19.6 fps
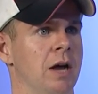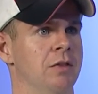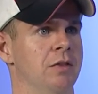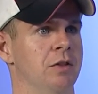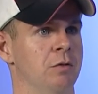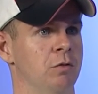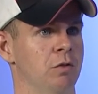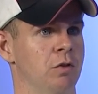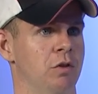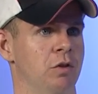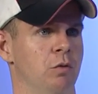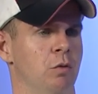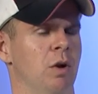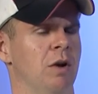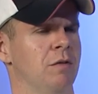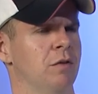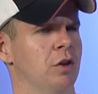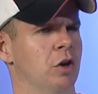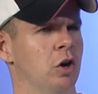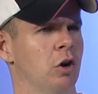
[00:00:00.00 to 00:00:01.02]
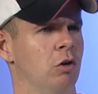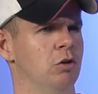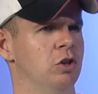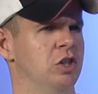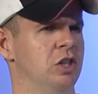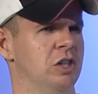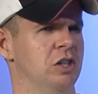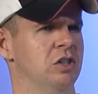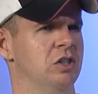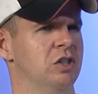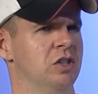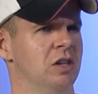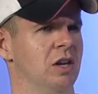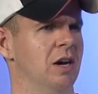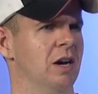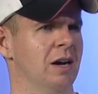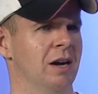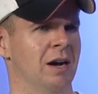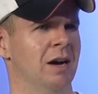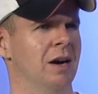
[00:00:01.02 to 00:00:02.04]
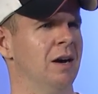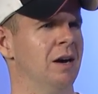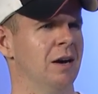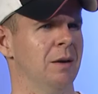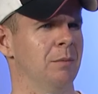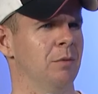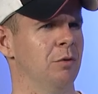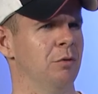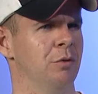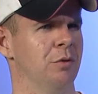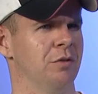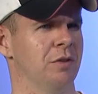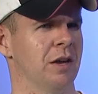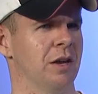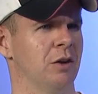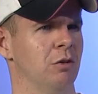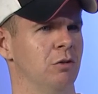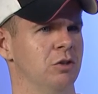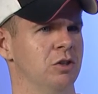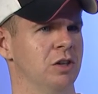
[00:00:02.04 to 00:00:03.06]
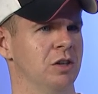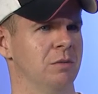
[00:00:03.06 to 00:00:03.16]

The, whoever the coach is, um, who is that coach?